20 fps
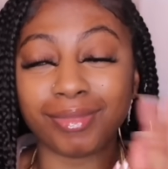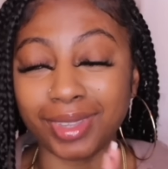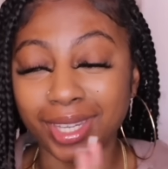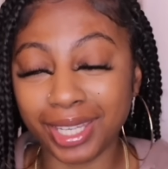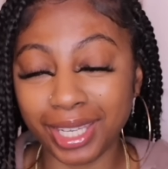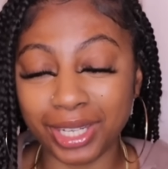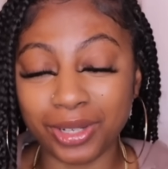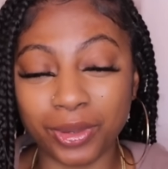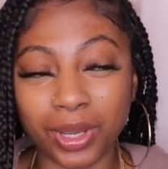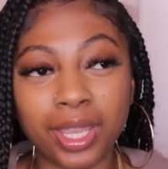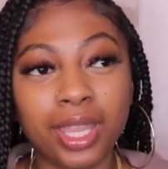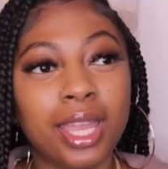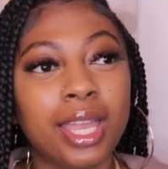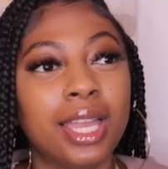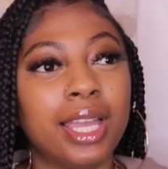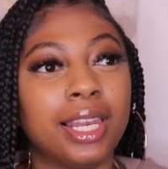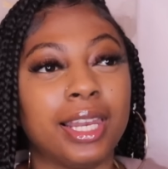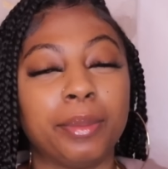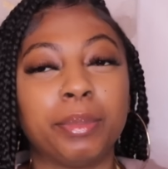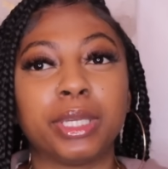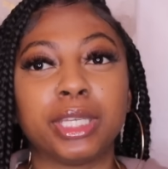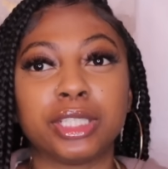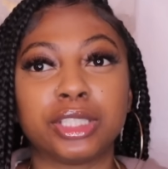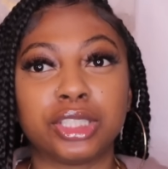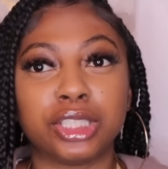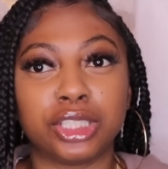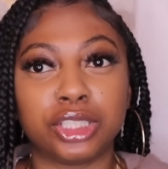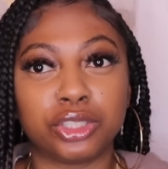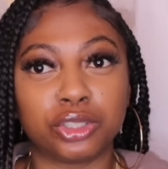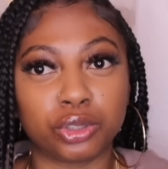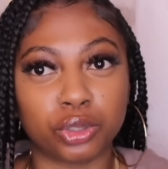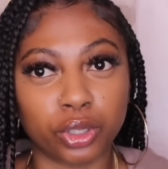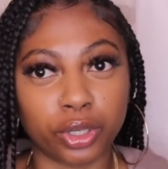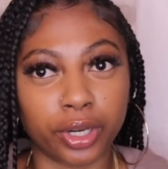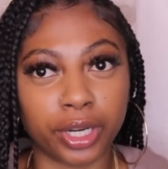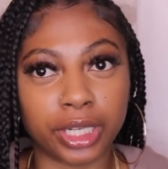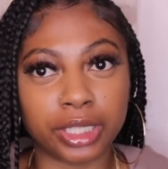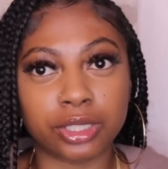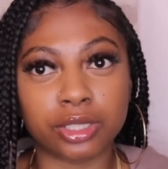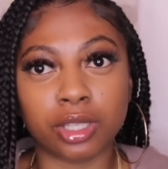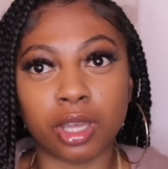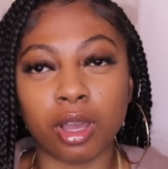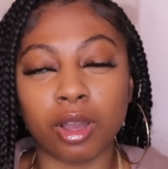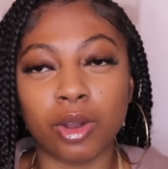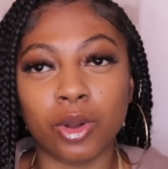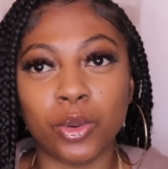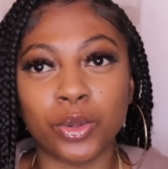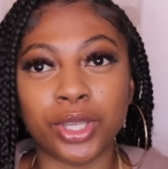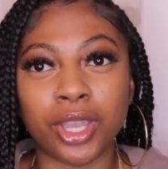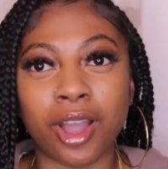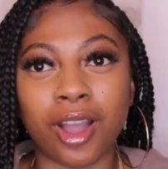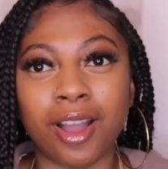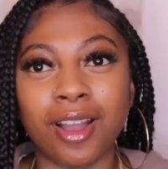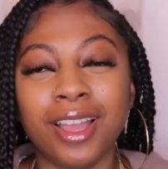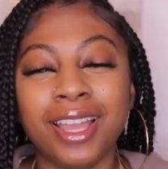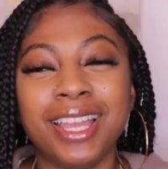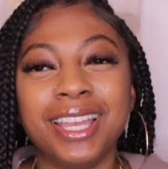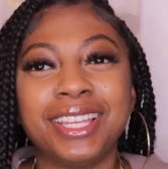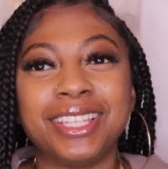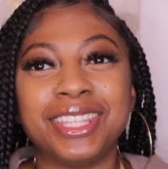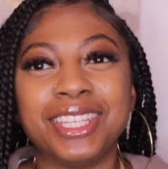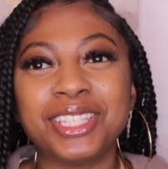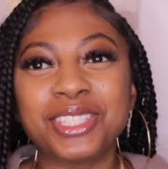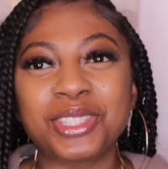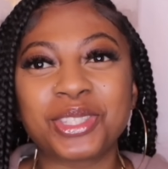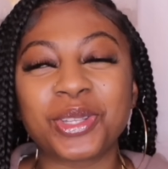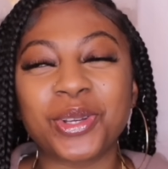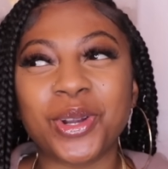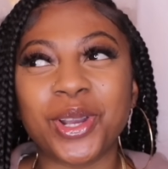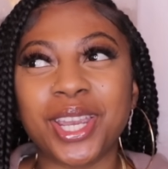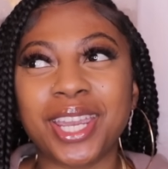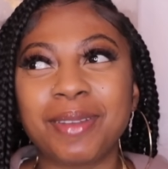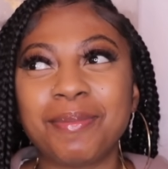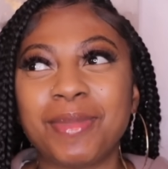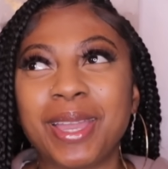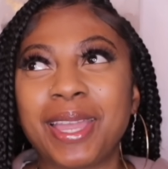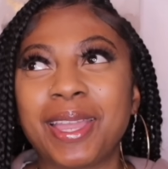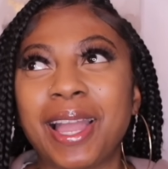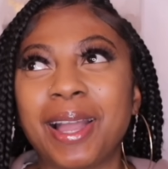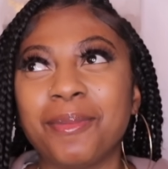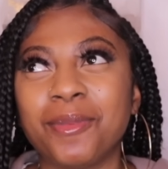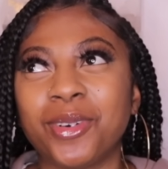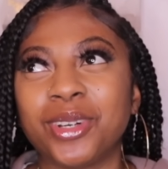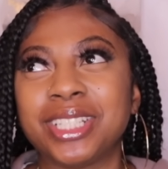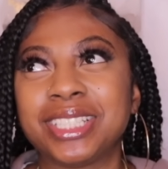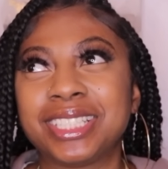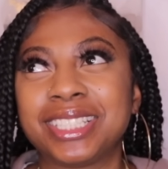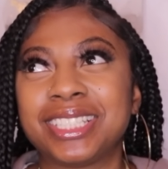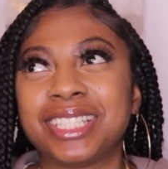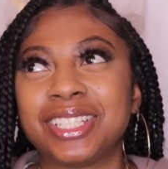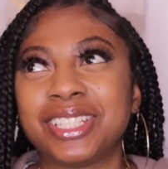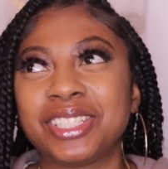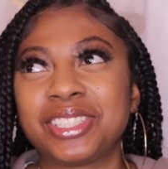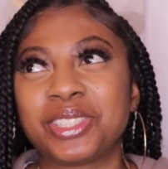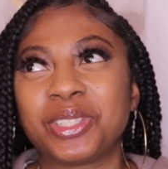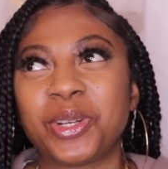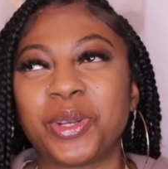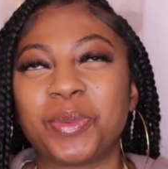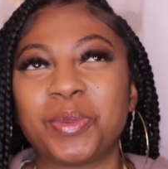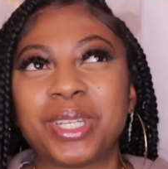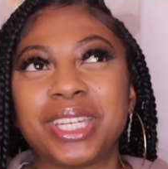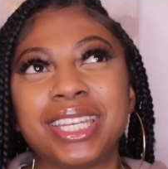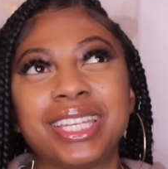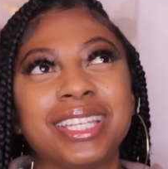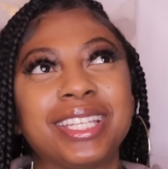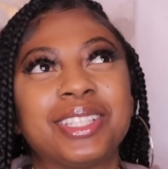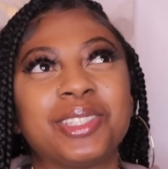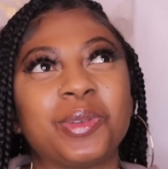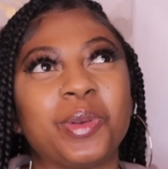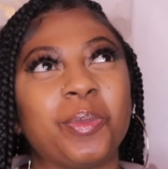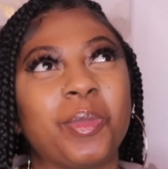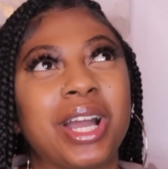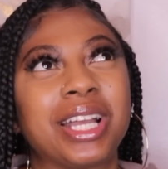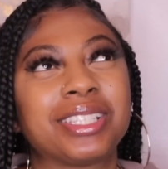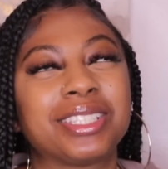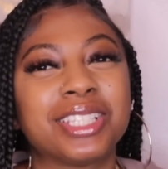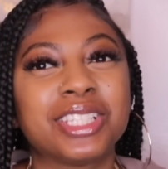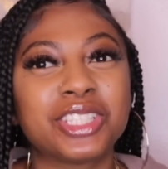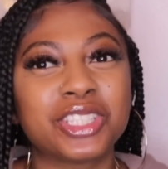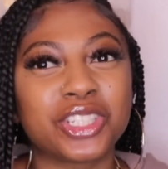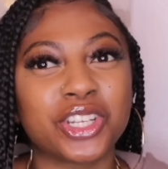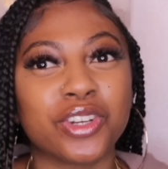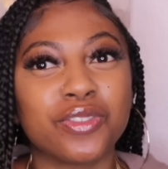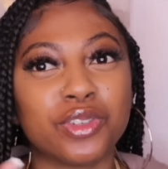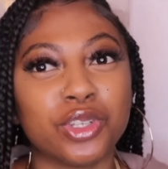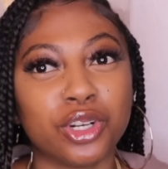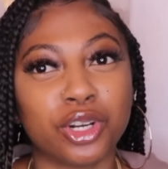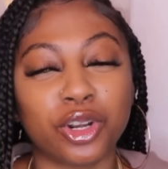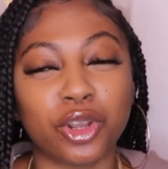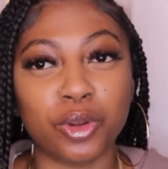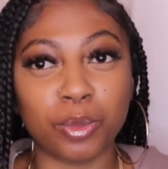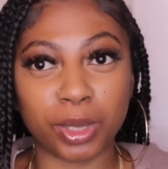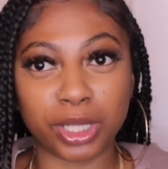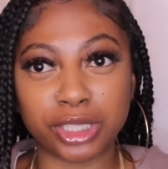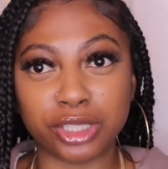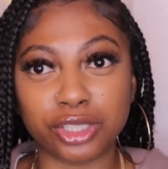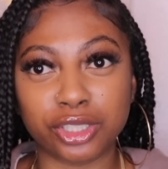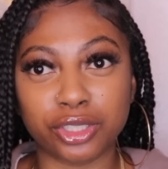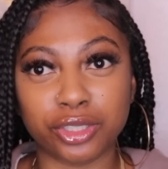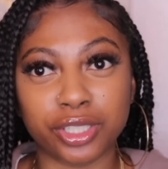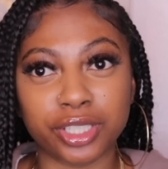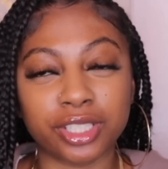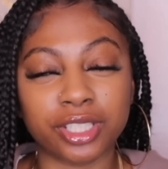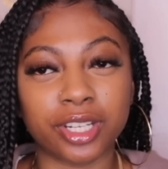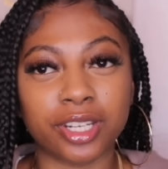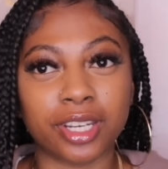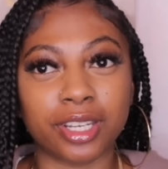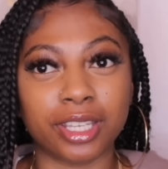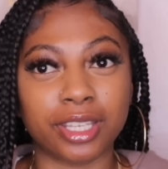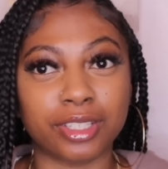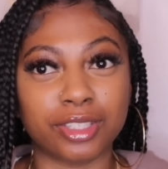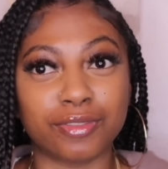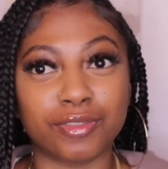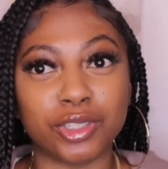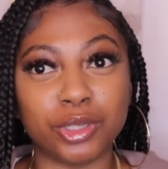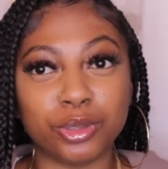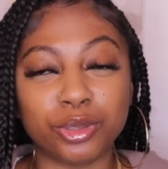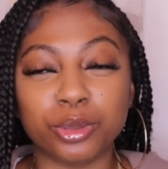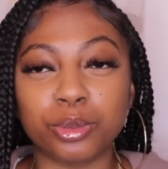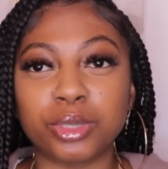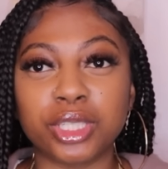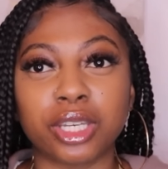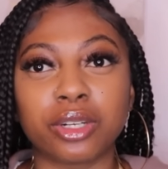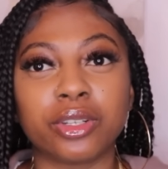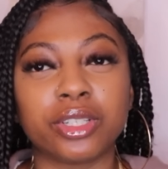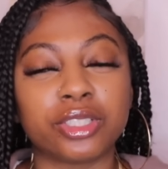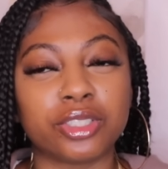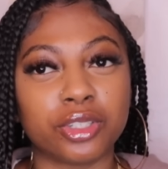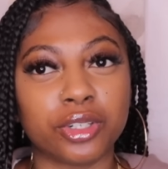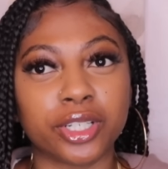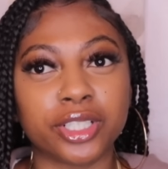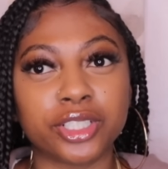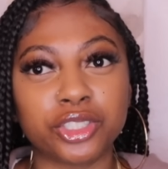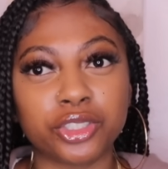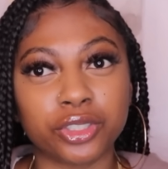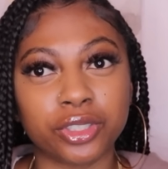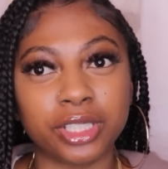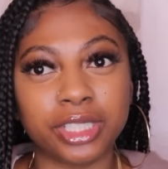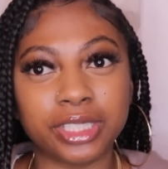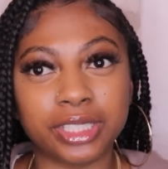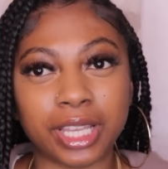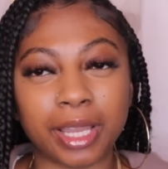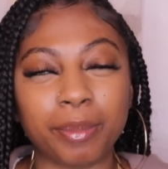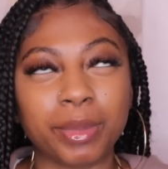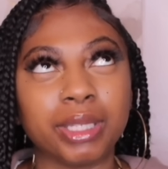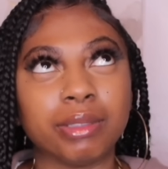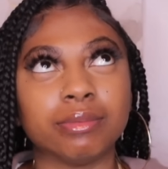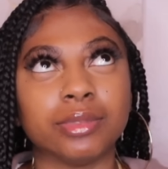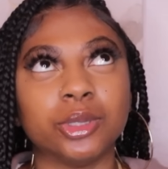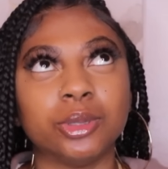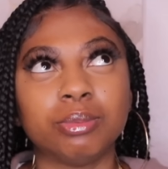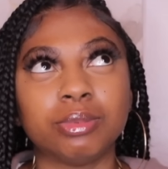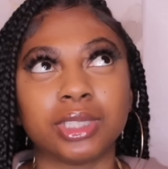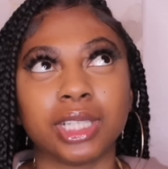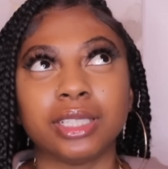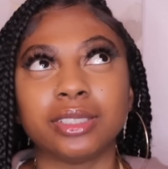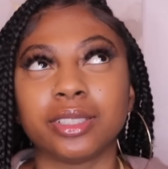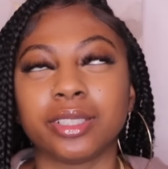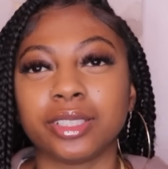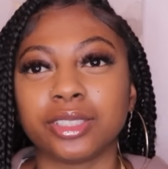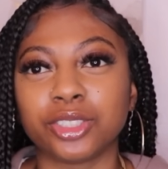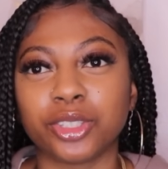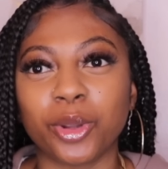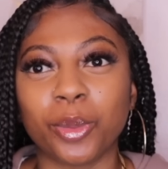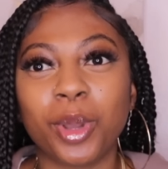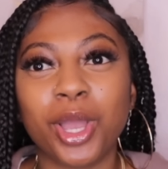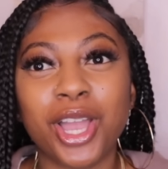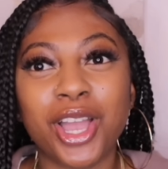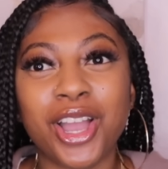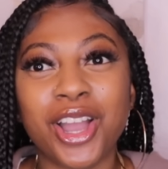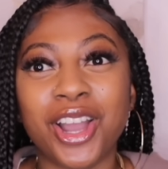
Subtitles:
Anyway, let me get into this story. So y'all, this story I wanted to tell this story because with my sister, if you don't know who my sister is, her YouTube channel is yours truly. I mean, oops, that's her Instagram.